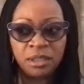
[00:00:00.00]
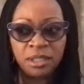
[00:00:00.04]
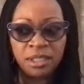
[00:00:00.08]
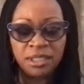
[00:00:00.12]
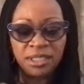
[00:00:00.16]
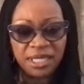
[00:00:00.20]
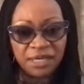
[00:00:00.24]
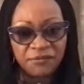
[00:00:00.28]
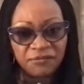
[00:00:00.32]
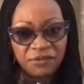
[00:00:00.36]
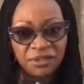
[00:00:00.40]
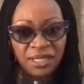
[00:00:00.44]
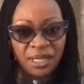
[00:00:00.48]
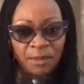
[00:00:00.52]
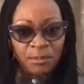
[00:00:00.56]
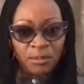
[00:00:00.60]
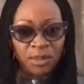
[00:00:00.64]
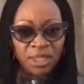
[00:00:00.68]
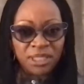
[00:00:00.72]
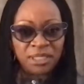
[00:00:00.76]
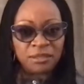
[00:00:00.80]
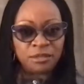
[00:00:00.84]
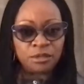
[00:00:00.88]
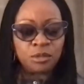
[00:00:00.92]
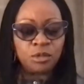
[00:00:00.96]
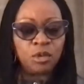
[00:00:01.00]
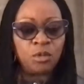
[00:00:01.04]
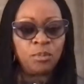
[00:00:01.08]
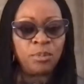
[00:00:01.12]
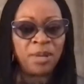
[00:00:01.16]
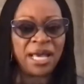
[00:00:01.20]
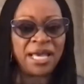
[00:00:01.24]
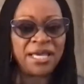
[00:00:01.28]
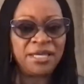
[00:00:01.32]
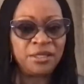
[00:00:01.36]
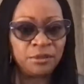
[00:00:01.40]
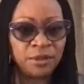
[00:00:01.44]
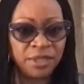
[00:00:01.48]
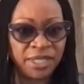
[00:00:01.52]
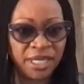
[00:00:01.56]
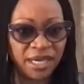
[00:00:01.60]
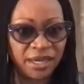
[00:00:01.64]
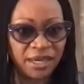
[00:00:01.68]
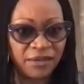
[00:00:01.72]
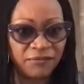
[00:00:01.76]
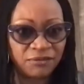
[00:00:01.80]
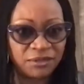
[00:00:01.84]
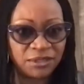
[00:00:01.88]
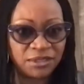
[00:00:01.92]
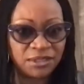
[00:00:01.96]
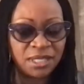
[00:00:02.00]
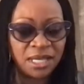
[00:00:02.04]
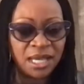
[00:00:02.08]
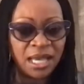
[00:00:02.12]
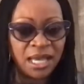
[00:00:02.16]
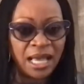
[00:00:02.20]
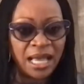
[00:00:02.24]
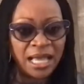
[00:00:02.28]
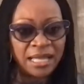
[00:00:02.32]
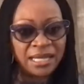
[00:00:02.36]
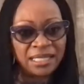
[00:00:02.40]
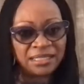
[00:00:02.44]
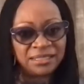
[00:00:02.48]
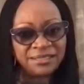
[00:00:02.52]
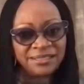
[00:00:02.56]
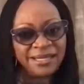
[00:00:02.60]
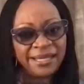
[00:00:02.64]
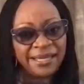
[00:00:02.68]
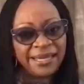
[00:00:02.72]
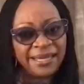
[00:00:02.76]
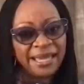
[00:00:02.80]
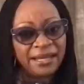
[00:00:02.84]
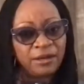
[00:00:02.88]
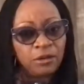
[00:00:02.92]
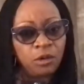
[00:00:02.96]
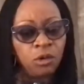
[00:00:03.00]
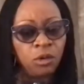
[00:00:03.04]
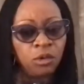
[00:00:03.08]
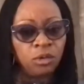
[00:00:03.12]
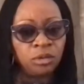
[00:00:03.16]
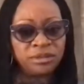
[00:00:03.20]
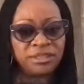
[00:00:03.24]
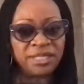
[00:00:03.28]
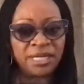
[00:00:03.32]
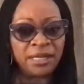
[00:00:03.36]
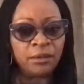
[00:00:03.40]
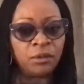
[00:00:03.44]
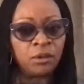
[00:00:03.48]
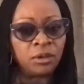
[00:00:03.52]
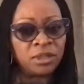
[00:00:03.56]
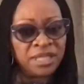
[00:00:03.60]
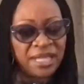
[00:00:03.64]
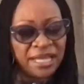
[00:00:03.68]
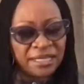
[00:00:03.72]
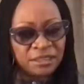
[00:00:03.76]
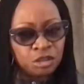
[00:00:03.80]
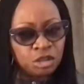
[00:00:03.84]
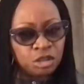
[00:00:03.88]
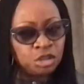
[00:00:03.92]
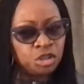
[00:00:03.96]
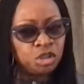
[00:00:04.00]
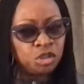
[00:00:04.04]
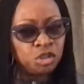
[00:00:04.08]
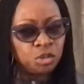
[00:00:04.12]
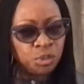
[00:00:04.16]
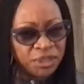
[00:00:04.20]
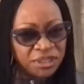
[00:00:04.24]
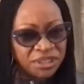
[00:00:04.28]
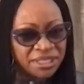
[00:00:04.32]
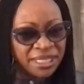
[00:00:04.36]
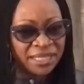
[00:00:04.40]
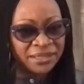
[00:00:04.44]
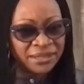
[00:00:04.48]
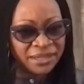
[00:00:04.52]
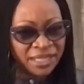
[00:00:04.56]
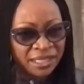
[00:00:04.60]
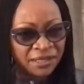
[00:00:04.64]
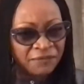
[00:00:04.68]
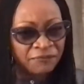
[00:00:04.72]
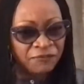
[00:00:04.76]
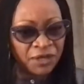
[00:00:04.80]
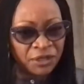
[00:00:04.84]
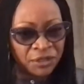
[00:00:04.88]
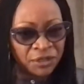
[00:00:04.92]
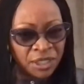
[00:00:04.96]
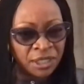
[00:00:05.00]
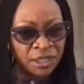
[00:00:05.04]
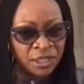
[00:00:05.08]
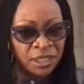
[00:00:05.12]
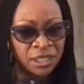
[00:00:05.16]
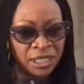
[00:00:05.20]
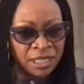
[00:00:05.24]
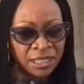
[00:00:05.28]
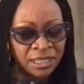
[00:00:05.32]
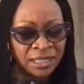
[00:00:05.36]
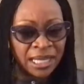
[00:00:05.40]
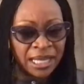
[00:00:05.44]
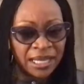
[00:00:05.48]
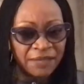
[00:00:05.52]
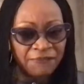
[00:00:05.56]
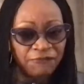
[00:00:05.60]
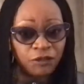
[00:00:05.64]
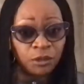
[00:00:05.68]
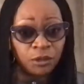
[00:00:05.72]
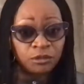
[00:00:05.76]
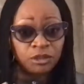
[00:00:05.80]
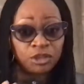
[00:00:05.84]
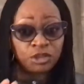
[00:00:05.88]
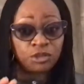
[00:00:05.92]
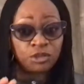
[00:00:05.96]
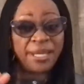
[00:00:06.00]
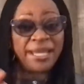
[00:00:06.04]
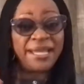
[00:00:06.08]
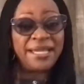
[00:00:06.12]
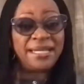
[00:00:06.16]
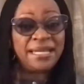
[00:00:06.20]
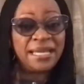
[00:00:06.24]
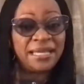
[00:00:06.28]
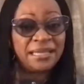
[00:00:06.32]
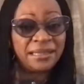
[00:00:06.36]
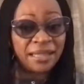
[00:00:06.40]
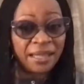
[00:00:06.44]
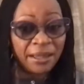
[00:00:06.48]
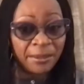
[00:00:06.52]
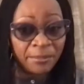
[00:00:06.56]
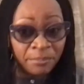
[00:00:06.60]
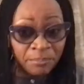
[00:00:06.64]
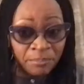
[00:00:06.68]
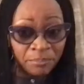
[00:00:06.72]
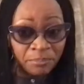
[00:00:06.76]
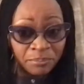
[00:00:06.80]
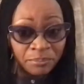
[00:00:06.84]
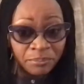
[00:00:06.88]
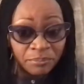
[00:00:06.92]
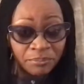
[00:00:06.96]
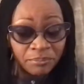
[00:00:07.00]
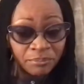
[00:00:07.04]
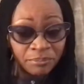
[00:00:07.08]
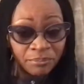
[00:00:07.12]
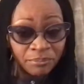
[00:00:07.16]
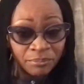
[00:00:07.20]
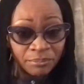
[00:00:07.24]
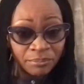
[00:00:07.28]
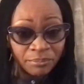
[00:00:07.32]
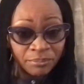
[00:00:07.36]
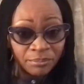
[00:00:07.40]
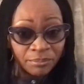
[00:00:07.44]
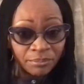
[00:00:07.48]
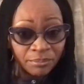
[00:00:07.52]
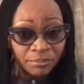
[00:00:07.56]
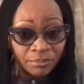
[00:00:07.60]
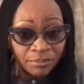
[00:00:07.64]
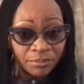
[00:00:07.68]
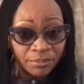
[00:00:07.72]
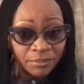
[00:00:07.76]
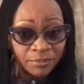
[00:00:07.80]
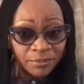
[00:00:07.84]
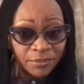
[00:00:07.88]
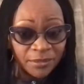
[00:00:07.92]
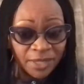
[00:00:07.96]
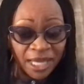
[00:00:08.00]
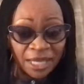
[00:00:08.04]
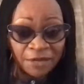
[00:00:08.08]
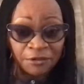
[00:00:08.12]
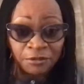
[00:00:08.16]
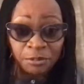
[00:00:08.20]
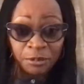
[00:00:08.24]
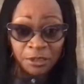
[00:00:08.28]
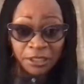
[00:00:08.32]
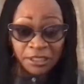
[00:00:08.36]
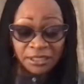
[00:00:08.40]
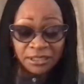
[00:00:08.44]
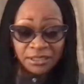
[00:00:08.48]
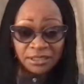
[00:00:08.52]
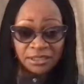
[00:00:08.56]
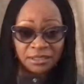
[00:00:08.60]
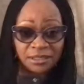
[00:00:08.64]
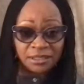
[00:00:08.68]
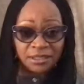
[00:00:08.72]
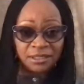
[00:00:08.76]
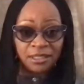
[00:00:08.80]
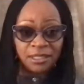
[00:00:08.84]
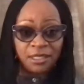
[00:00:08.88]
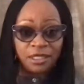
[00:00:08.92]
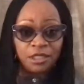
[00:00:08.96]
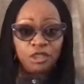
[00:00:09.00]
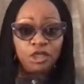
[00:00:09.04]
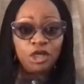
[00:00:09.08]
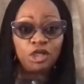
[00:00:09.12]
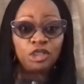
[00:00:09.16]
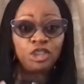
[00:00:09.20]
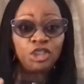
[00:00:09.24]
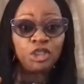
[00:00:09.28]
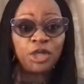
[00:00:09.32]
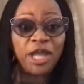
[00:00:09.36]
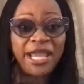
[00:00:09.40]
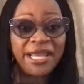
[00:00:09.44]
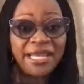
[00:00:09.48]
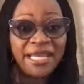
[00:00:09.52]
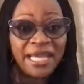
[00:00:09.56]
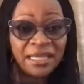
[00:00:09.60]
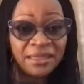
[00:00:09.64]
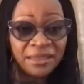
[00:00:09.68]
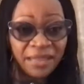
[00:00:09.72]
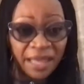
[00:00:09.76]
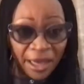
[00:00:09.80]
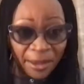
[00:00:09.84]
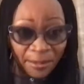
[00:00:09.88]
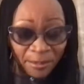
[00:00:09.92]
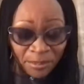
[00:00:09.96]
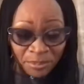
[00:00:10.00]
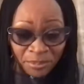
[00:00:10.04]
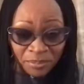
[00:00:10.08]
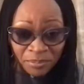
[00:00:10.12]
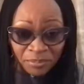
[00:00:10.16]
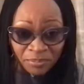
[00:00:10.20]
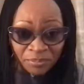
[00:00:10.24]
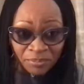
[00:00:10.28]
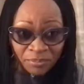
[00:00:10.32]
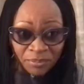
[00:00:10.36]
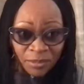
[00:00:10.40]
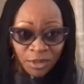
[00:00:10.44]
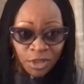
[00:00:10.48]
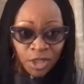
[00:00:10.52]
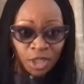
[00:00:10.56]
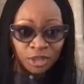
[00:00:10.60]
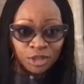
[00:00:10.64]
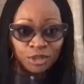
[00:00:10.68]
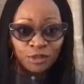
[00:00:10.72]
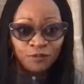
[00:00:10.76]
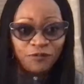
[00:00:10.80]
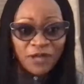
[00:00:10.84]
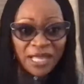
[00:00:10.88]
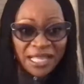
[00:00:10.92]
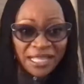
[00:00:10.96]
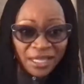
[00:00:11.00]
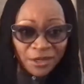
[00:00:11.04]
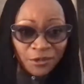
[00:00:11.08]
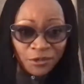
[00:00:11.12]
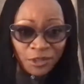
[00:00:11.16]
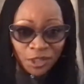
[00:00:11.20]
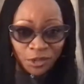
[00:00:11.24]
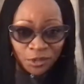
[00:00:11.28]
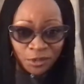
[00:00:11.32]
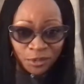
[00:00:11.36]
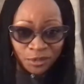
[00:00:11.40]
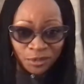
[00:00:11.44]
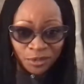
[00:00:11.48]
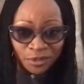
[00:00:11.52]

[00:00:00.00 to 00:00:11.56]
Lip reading: giving them money to go buy you gifts. And as they get older, unless you switch that thing very early in life, you're training them. I repeat, you're training them not to value you,